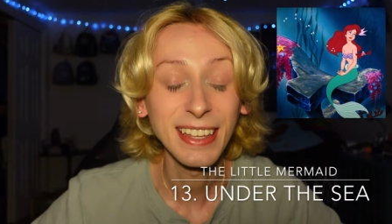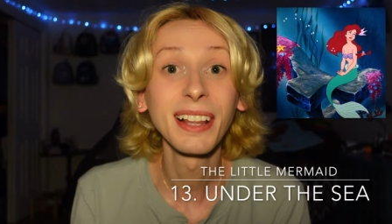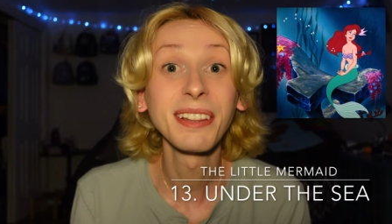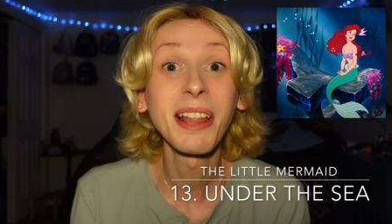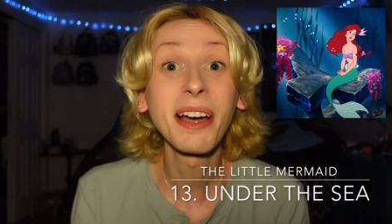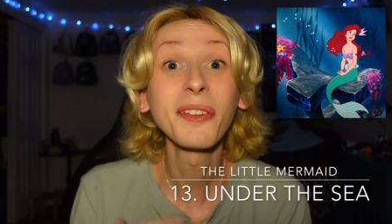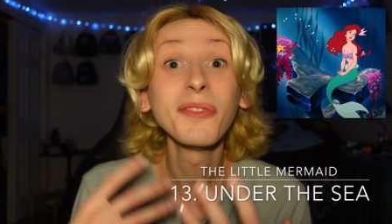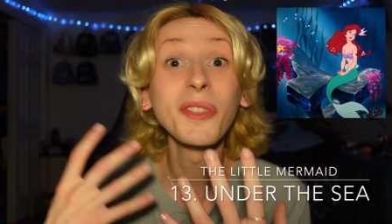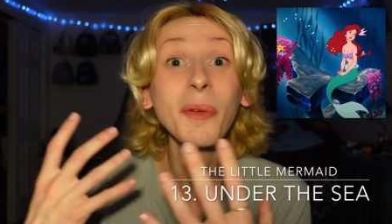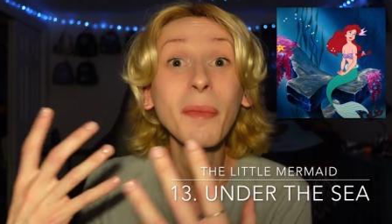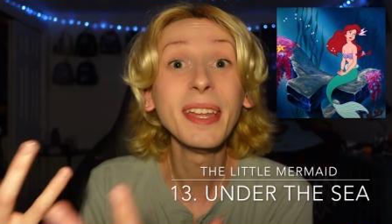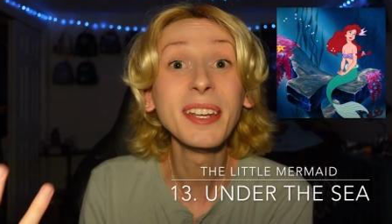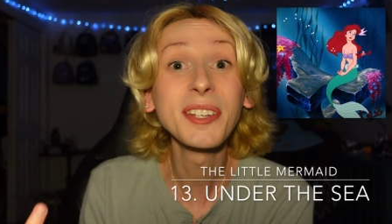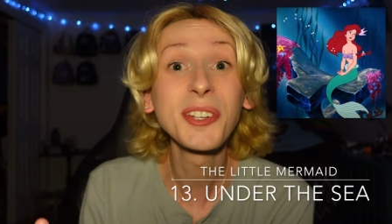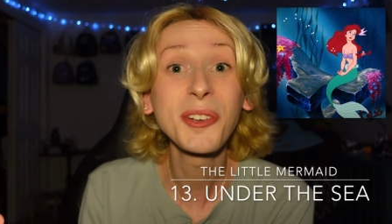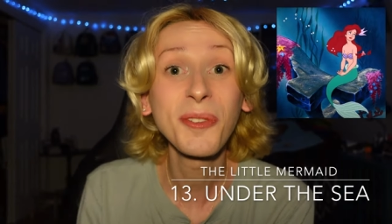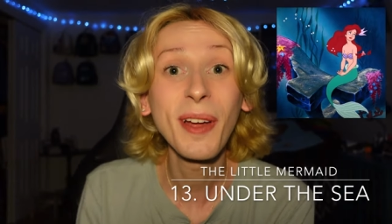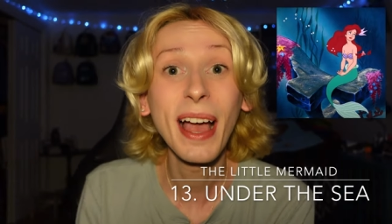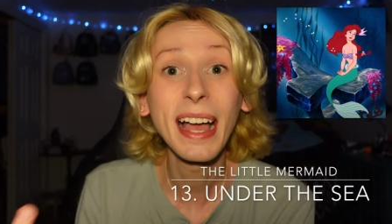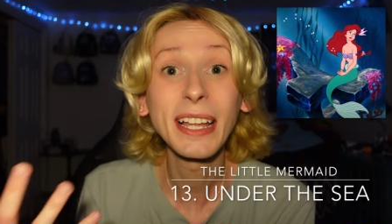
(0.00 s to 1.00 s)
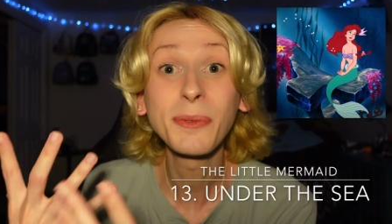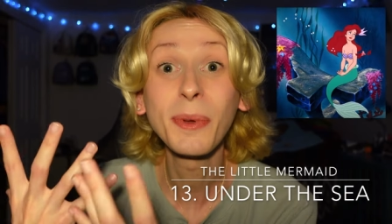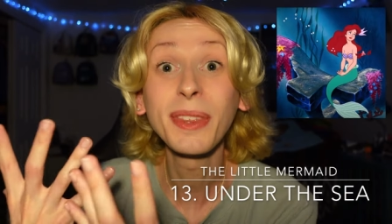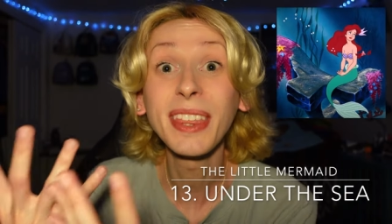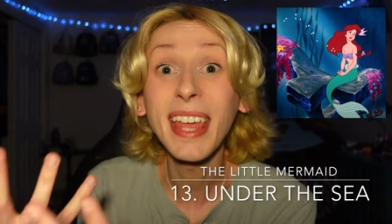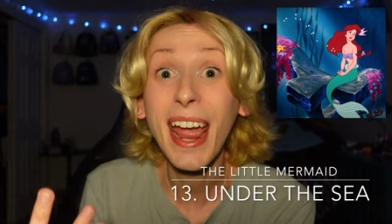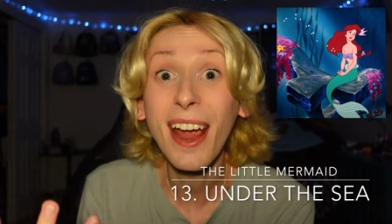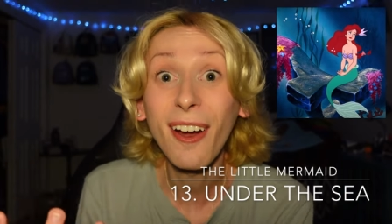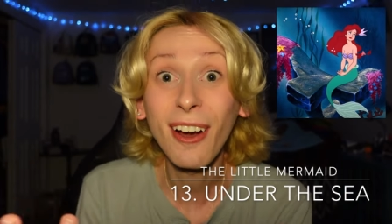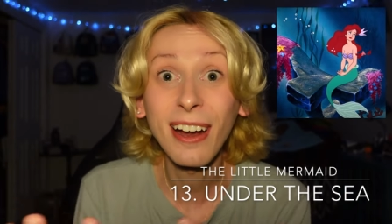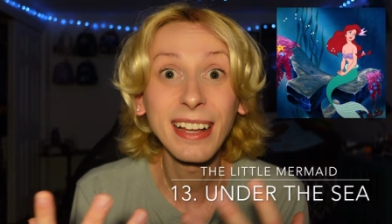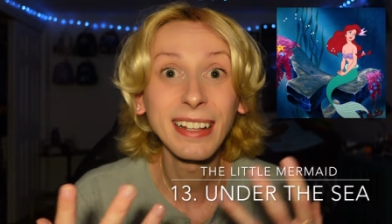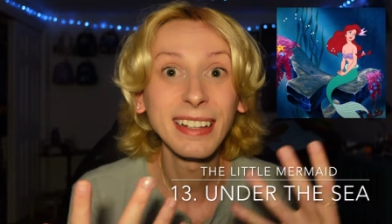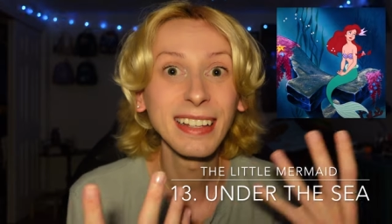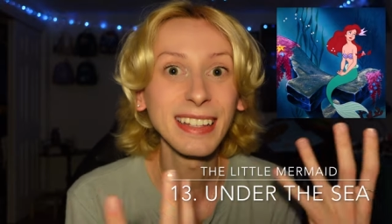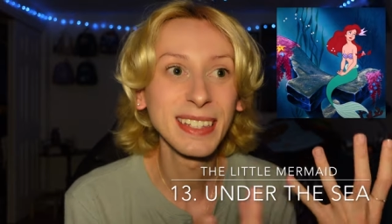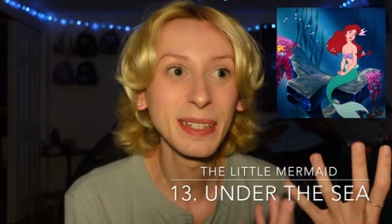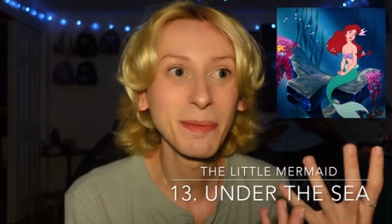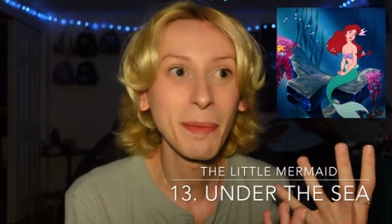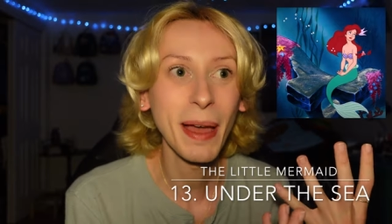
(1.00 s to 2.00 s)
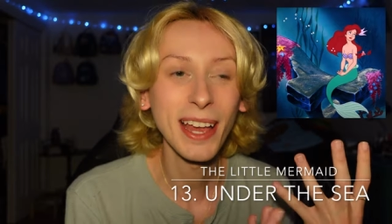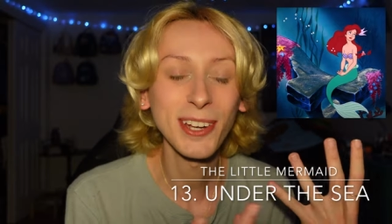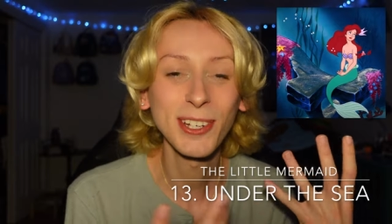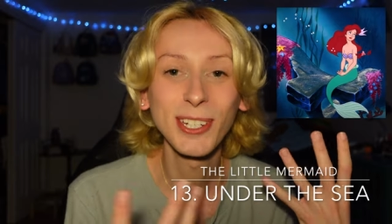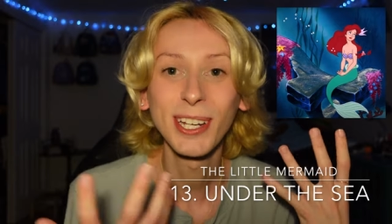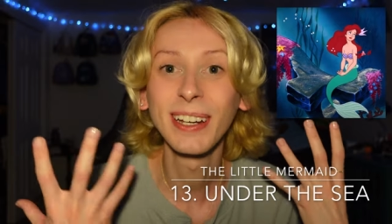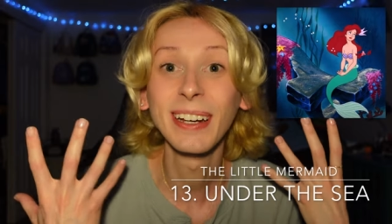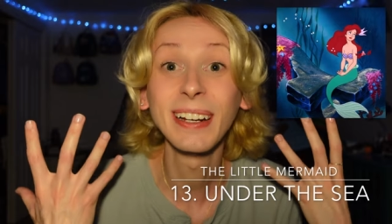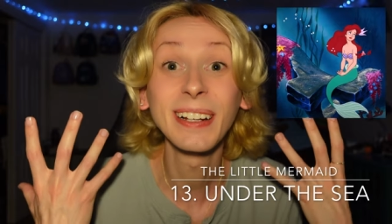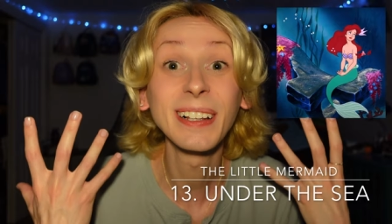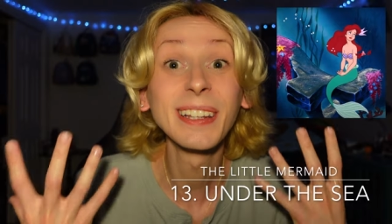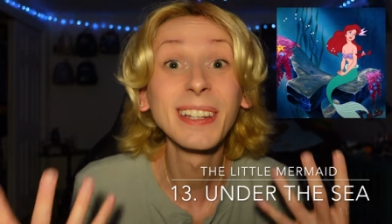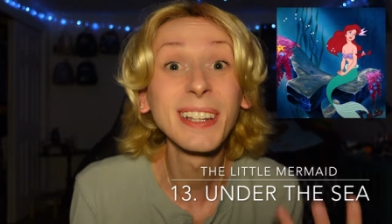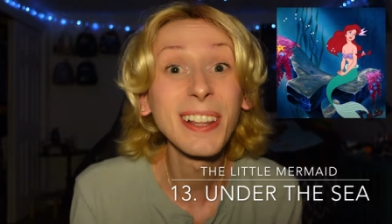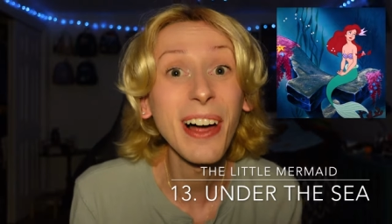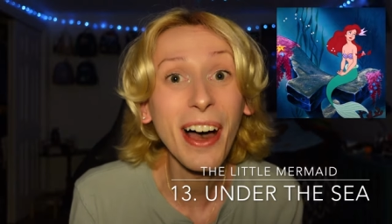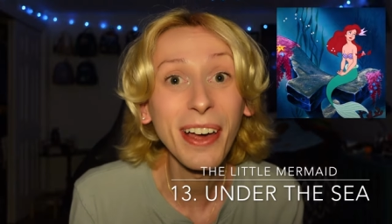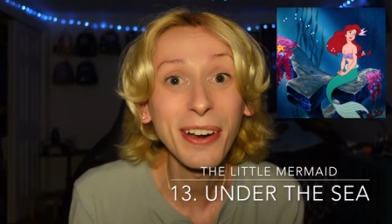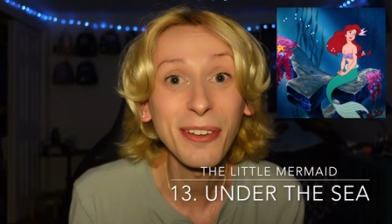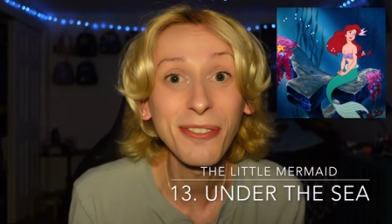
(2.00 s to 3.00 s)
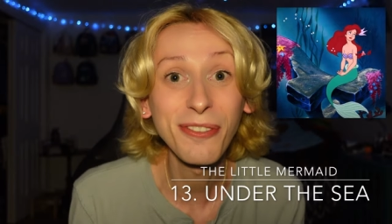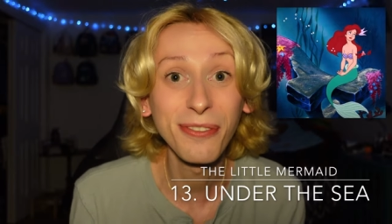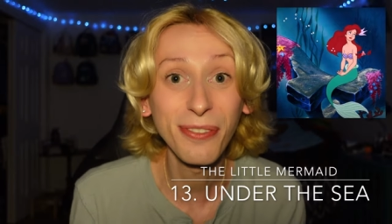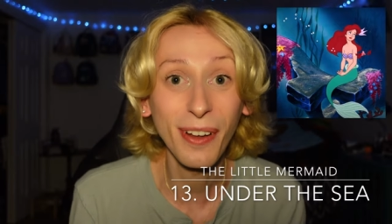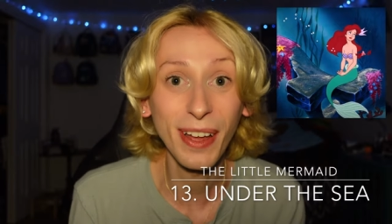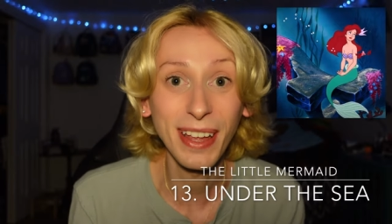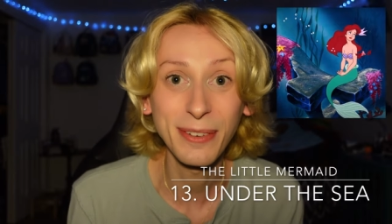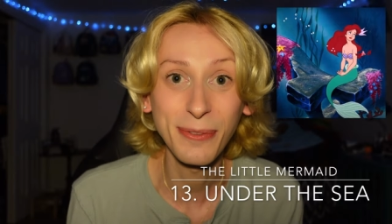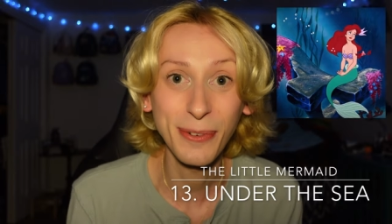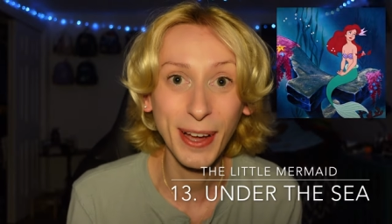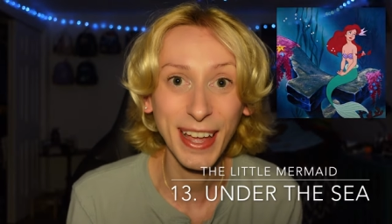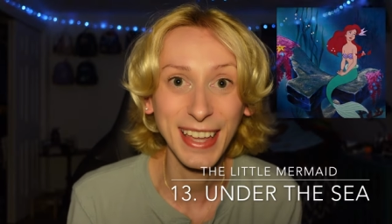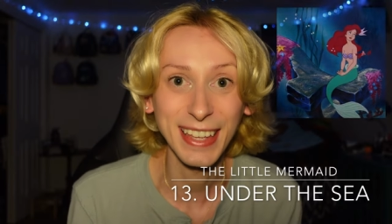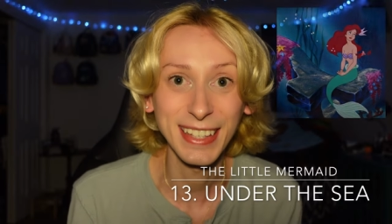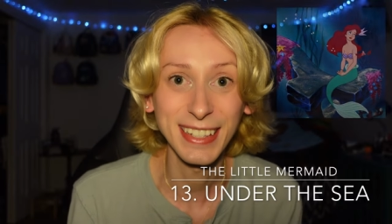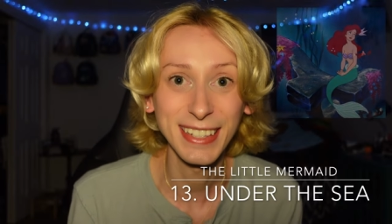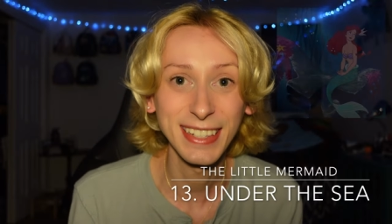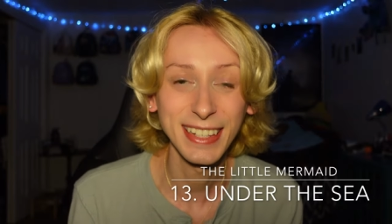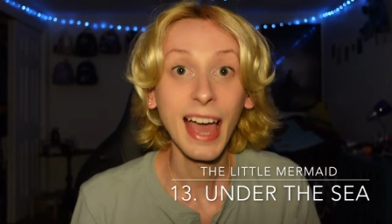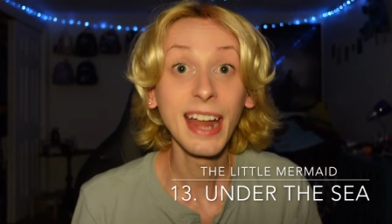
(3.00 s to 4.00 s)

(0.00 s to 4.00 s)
A lot of them interact with Ariel and Sebastian in a lot of fun ways,